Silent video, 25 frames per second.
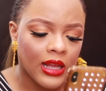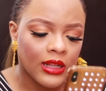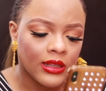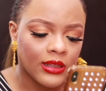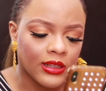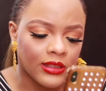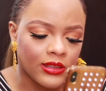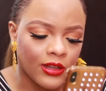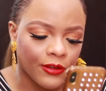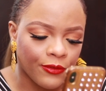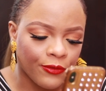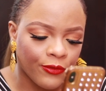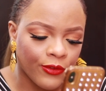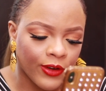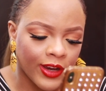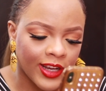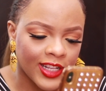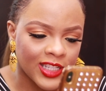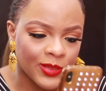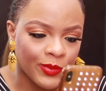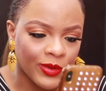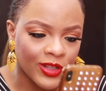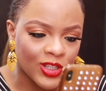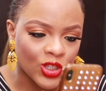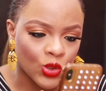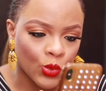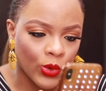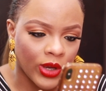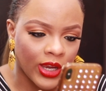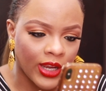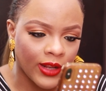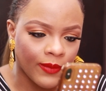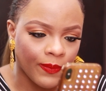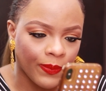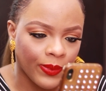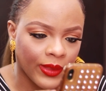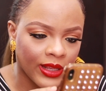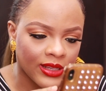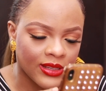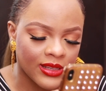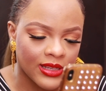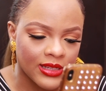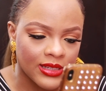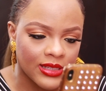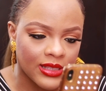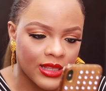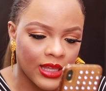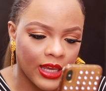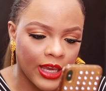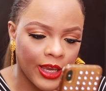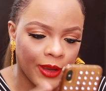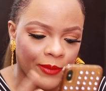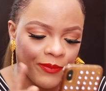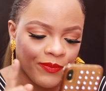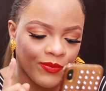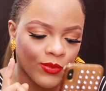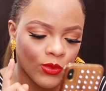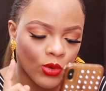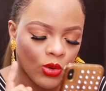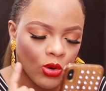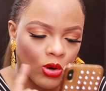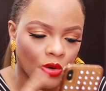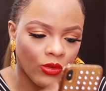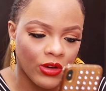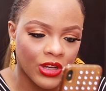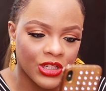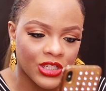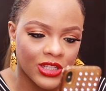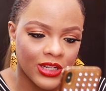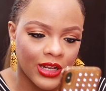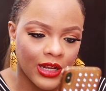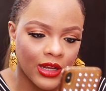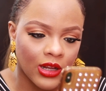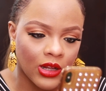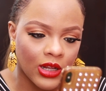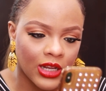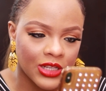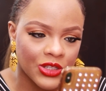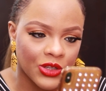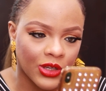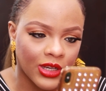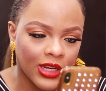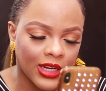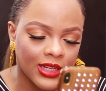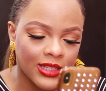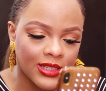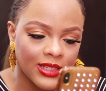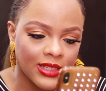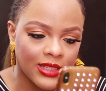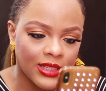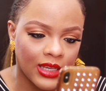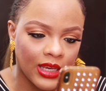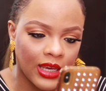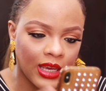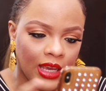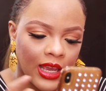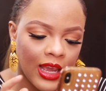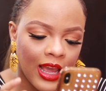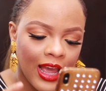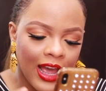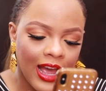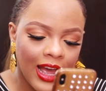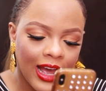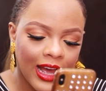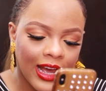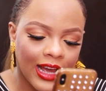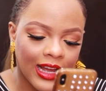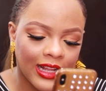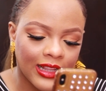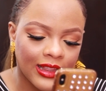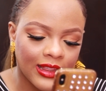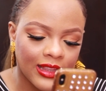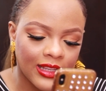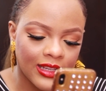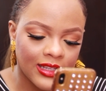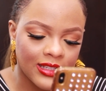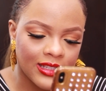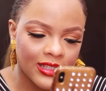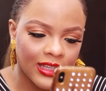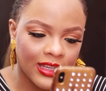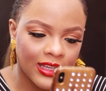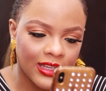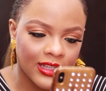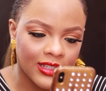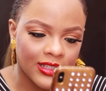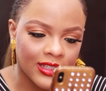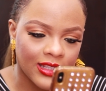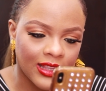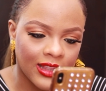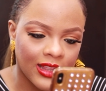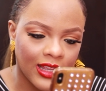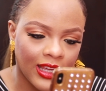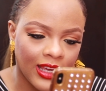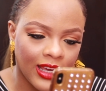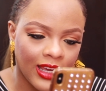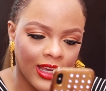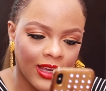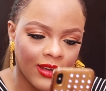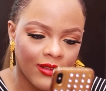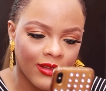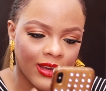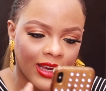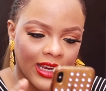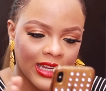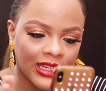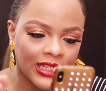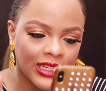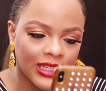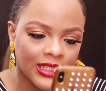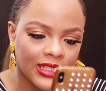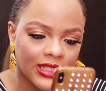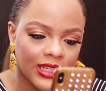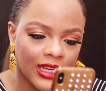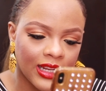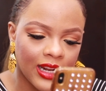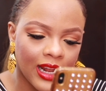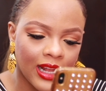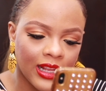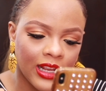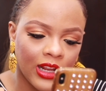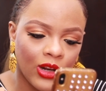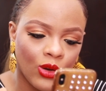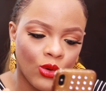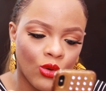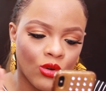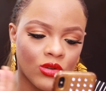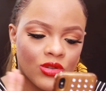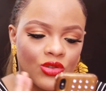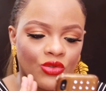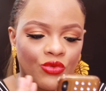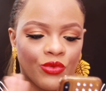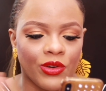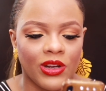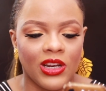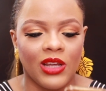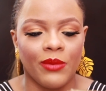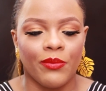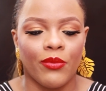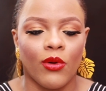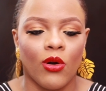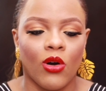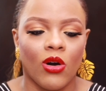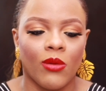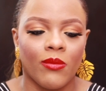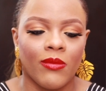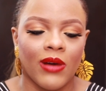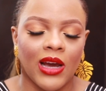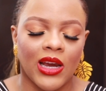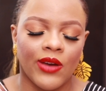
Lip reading: The difference between, this is the original, as you can see, and this is the edited, and it looks really bomb.